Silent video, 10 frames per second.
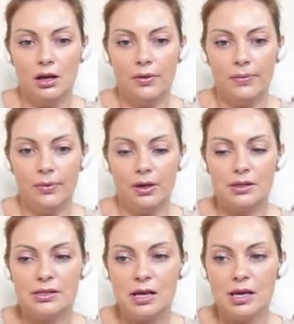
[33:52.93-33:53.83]
um,
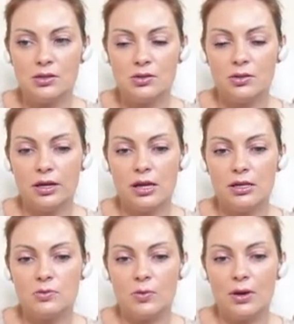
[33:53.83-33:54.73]

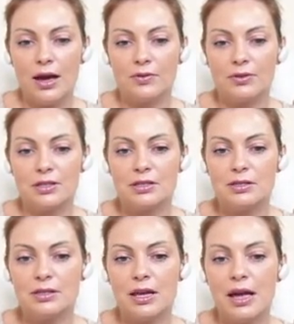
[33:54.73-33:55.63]
accessories. We have the
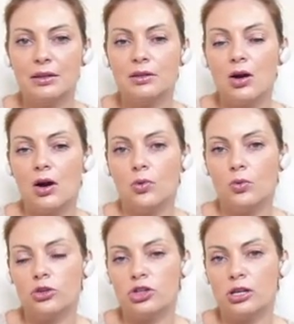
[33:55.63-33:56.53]
stand uh,
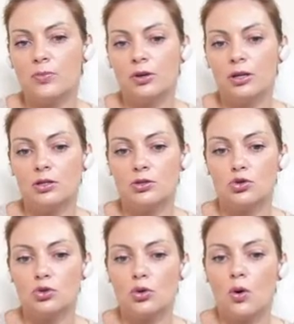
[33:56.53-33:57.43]
which can be
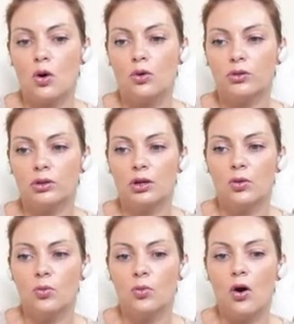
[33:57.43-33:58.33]
installed on
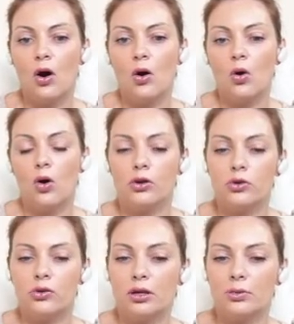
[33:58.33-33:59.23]
the wall or
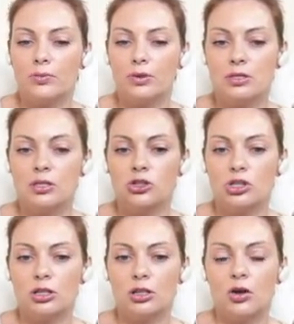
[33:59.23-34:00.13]
you can
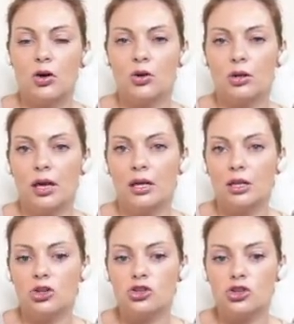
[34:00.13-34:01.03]
position it on
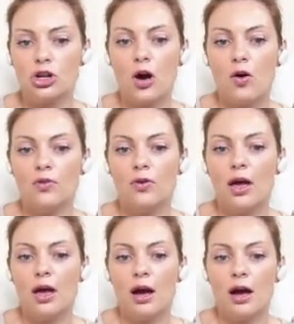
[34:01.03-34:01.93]
any shelf.